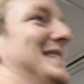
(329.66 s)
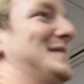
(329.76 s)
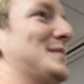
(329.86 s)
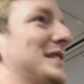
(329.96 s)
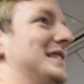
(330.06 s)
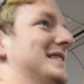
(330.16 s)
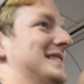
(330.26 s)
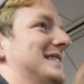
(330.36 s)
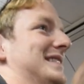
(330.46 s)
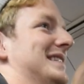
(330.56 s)
But,
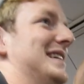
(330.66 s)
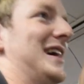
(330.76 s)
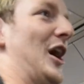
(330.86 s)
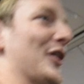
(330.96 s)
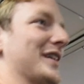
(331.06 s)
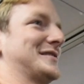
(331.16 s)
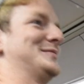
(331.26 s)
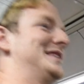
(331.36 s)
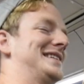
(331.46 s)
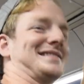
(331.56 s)
oh, I got
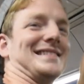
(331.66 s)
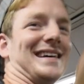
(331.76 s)
some laughs